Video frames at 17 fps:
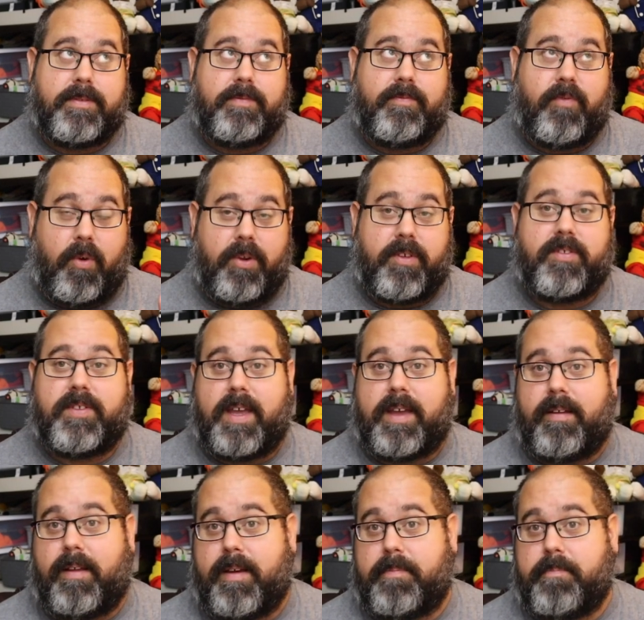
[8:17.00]
fourth
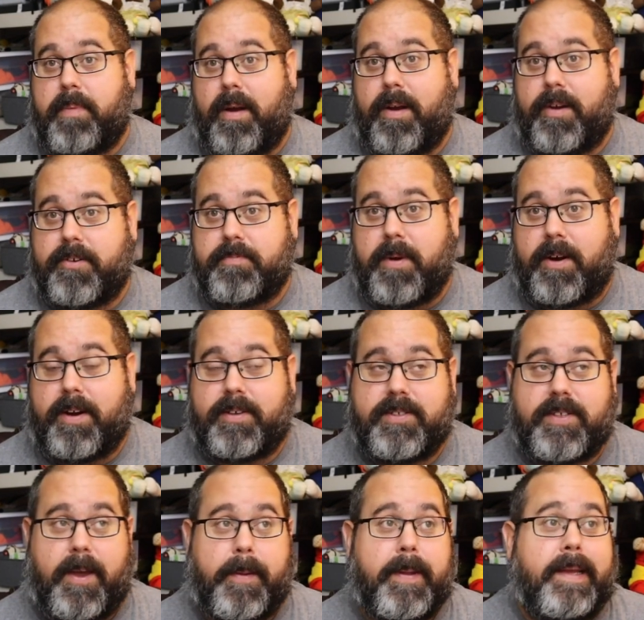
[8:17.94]
sale on Poshmark.
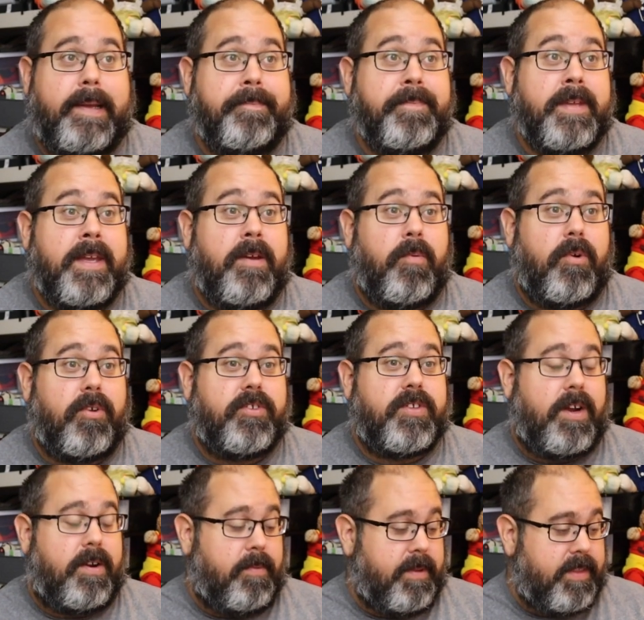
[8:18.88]
So we'll
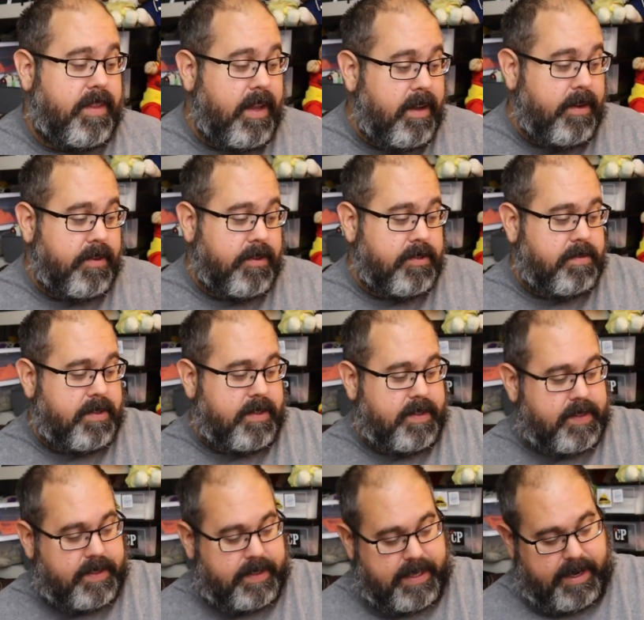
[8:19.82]
start with those
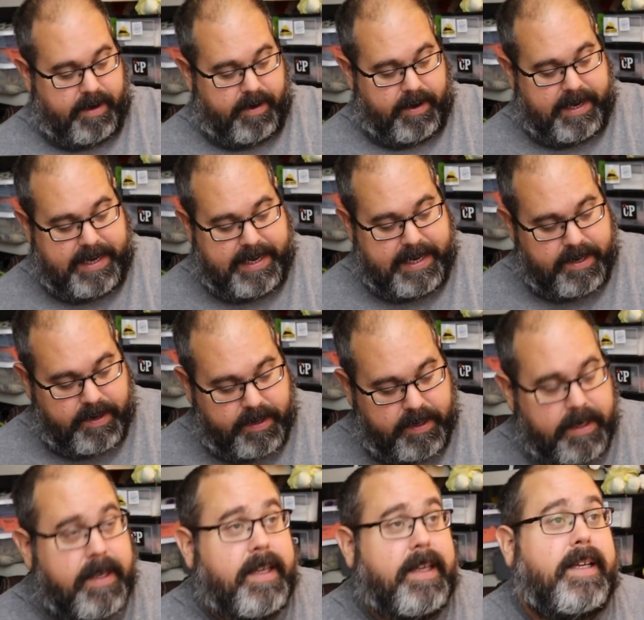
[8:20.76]
since they are
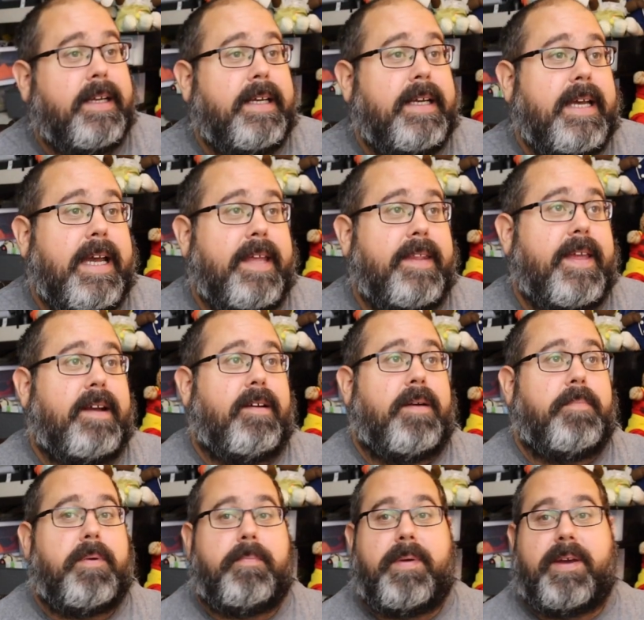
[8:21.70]
here and they
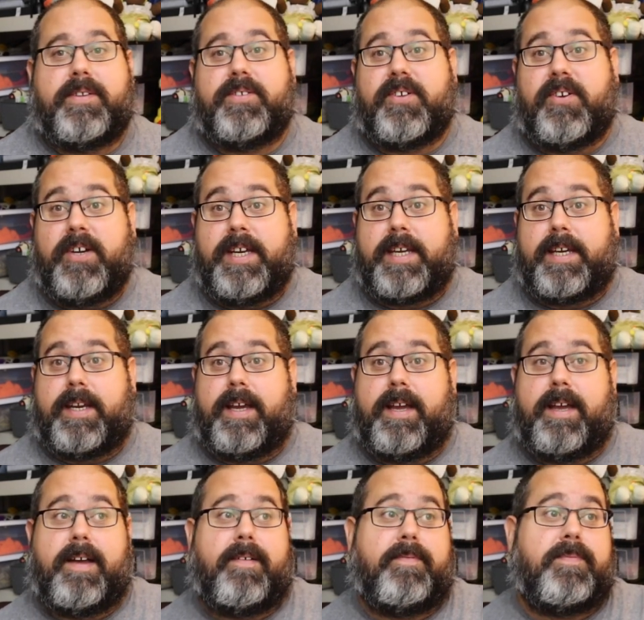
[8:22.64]
are up on my screen.
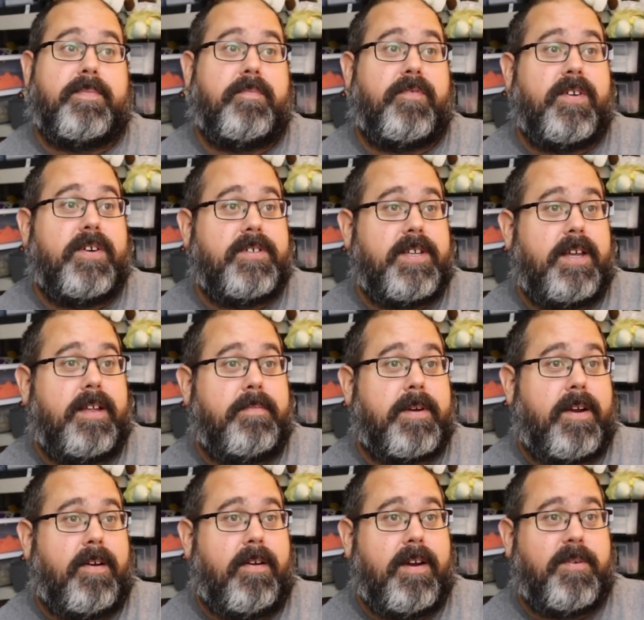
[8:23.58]
Um, first sale on
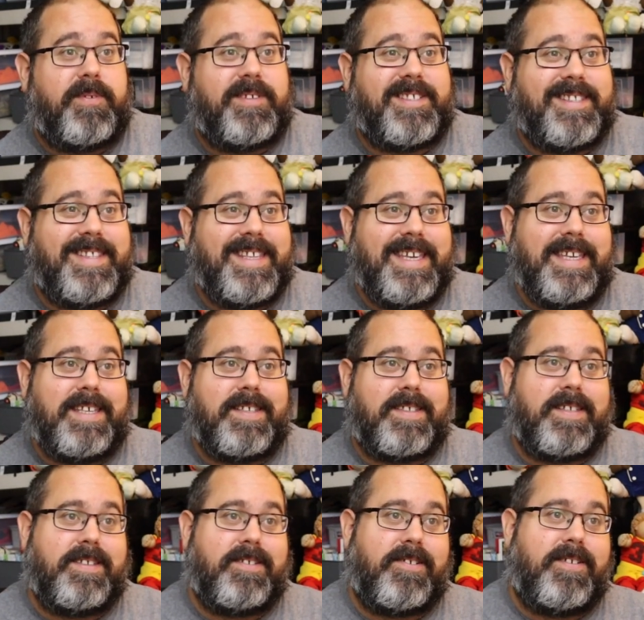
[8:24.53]
Mercari was
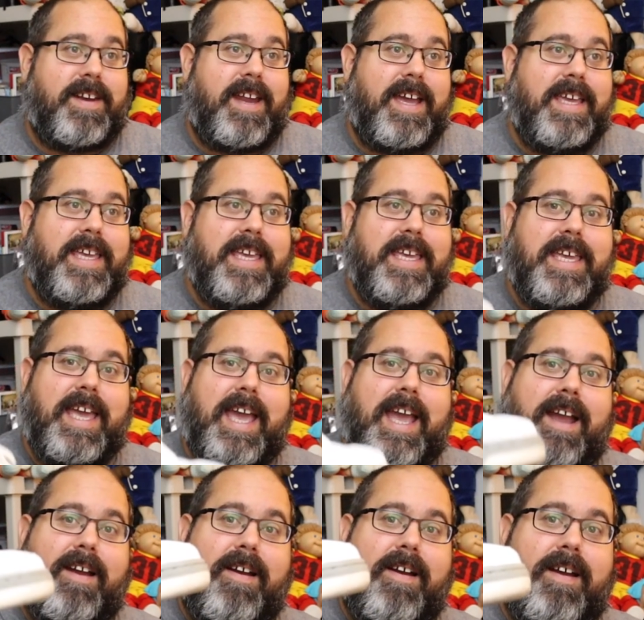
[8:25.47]
these. These are Nike
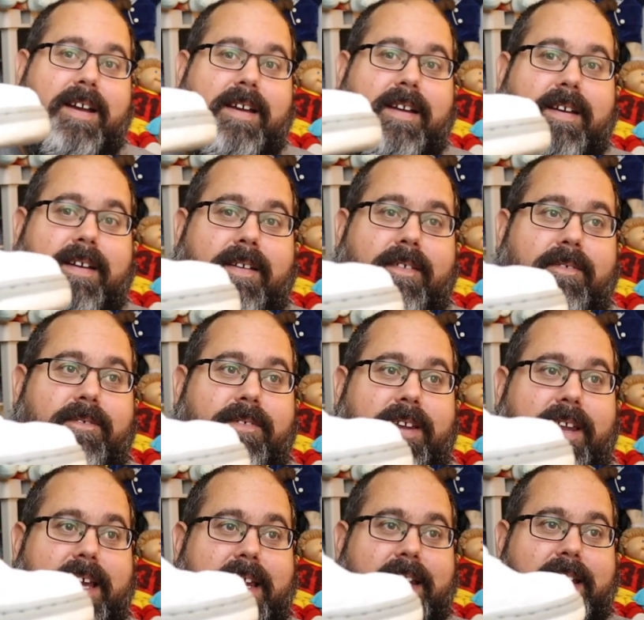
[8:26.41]
Air
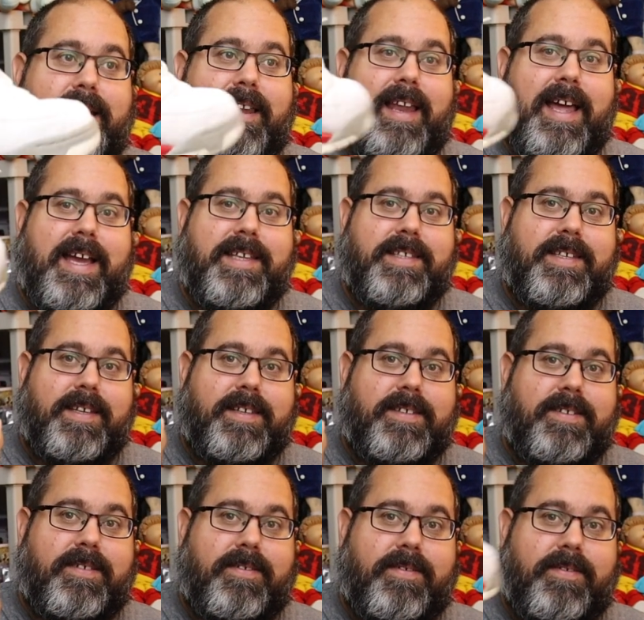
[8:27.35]
Flight
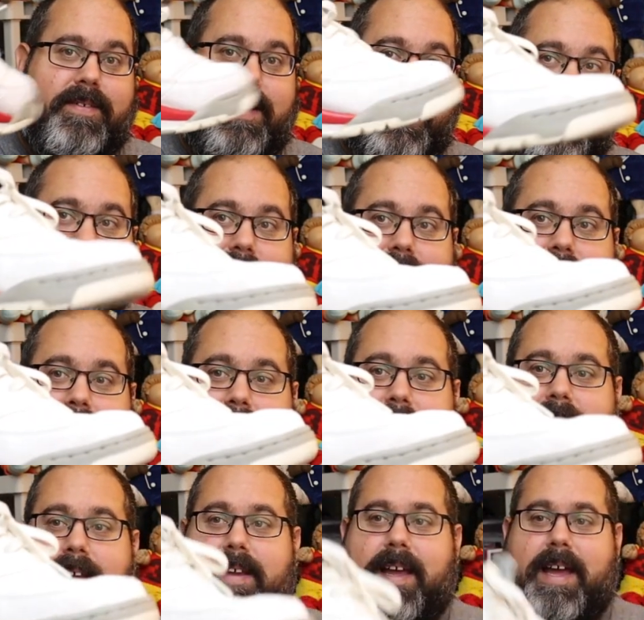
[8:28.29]
Classics right here.
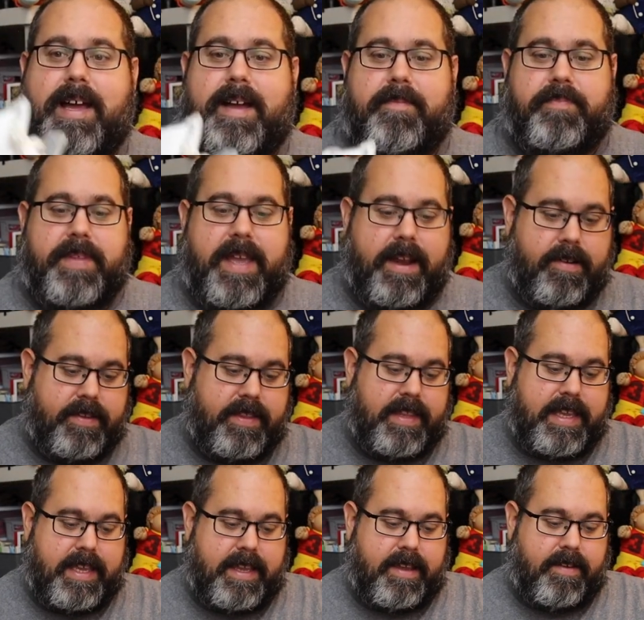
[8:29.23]
Um, they aren't
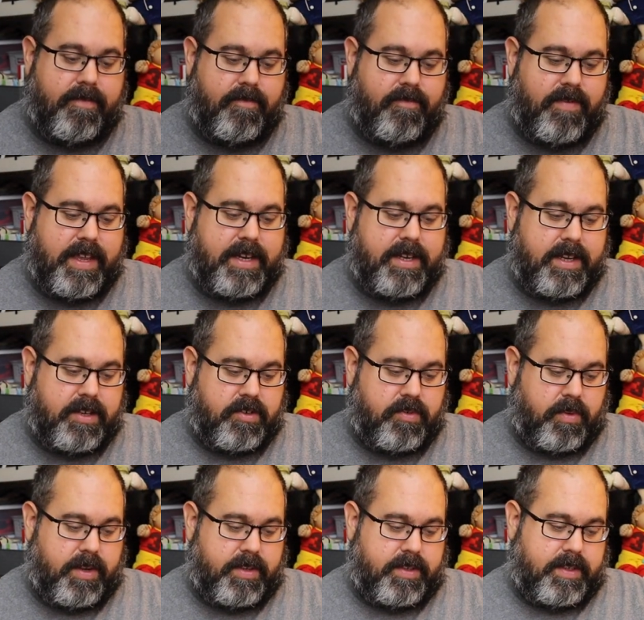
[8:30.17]
the
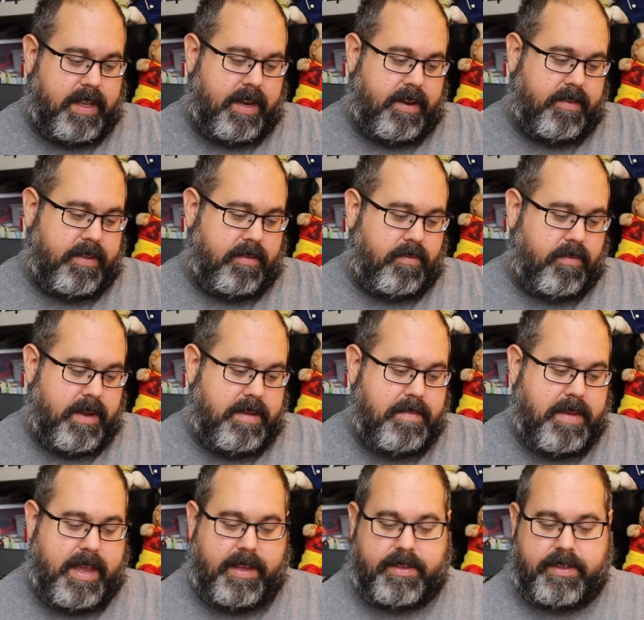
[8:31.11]
vintage ones. They are the
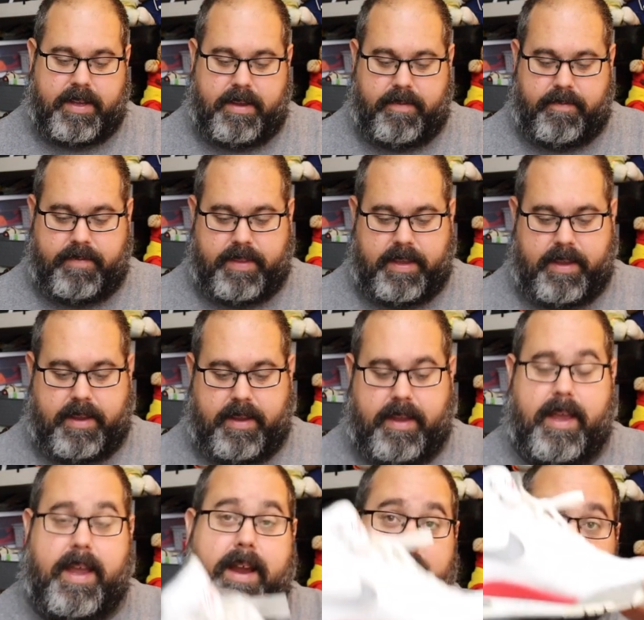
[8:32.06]
remakes of the
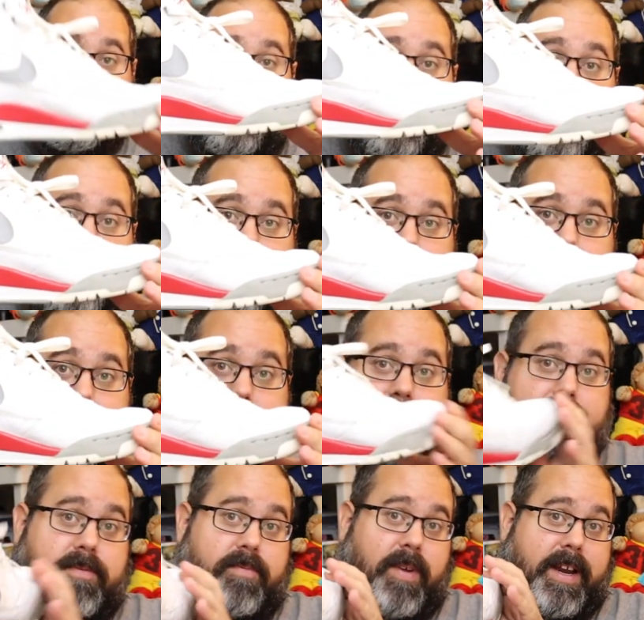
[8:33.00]
Air Flight
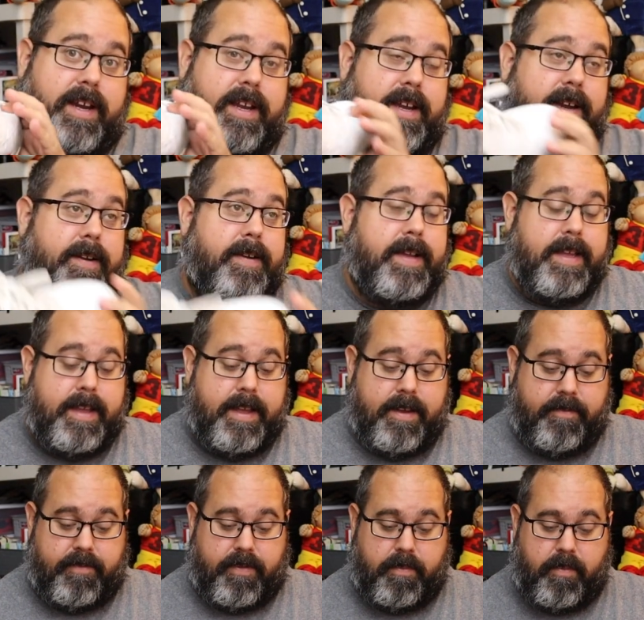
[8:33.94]
right here,
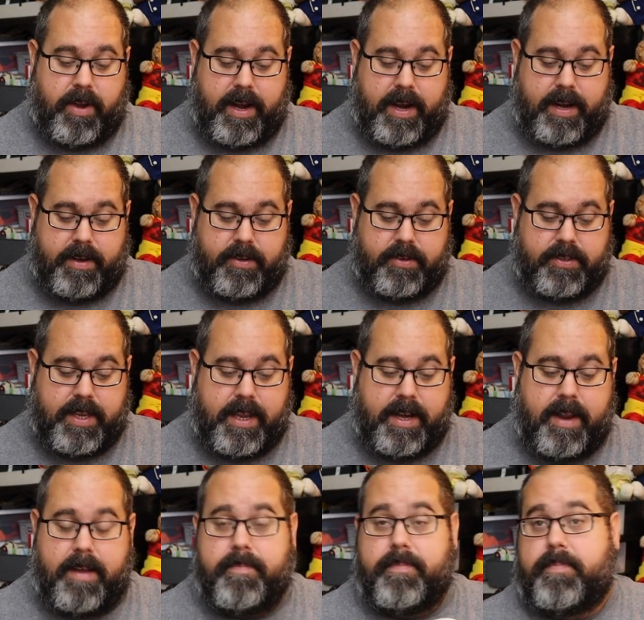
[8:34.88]
from what I
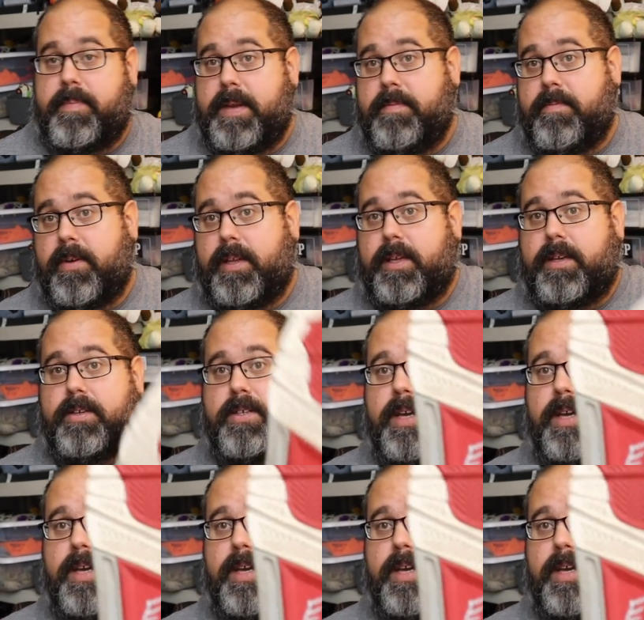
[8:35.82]
understand. I'm um, in really good